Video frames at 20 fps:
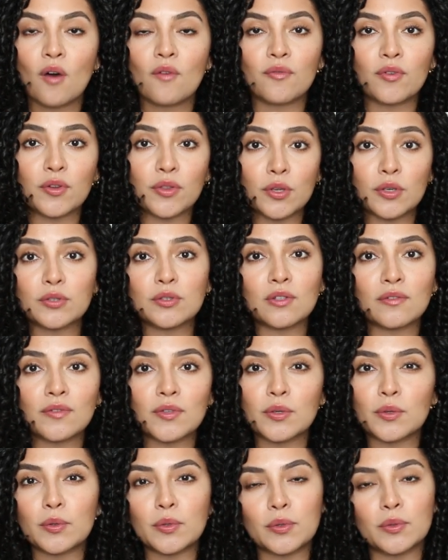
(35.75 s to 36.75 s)
For those of
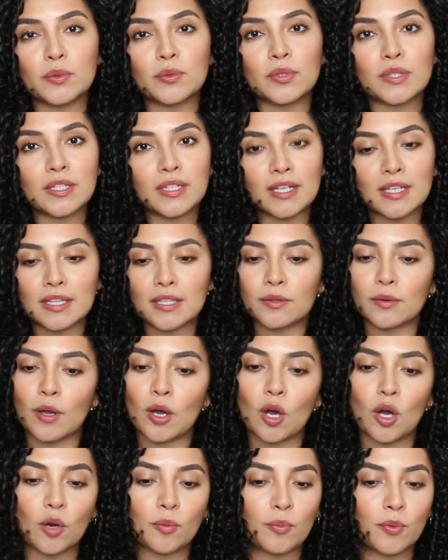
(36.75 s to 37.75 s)
you who need a little
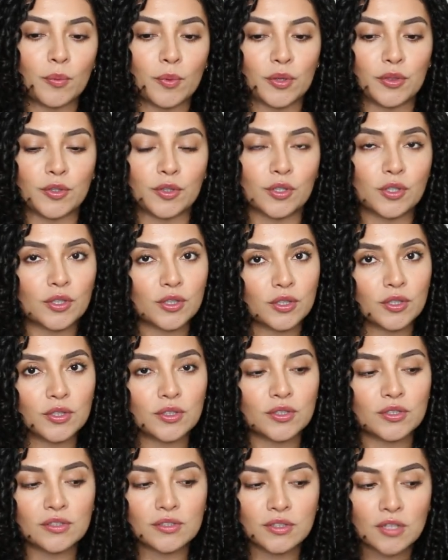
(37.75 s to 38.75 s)
help with your
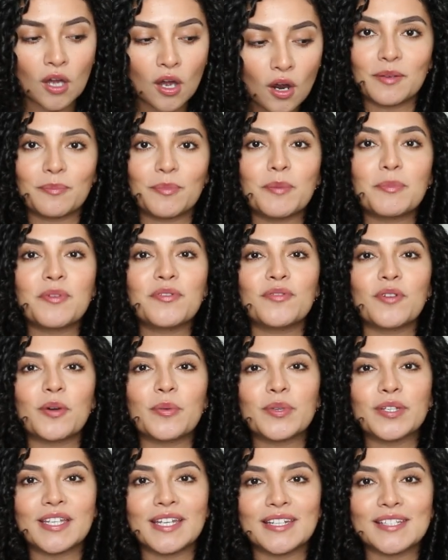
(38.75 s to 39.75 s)
curls but
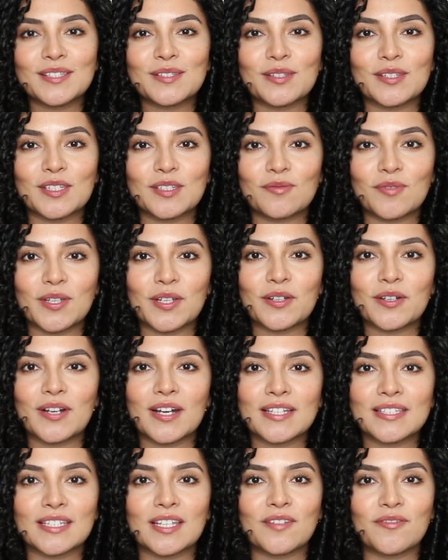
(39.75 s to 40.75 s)
before we get into this video
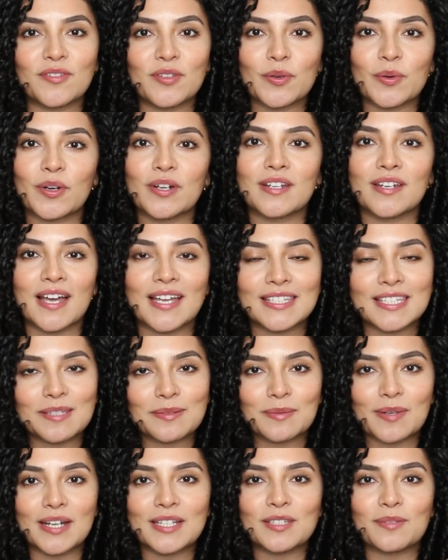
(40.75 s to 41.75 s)
guys, if you are not
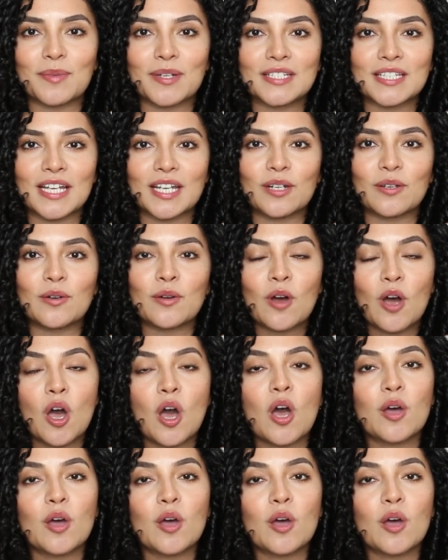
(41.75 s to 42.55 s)
subscribed to my channel,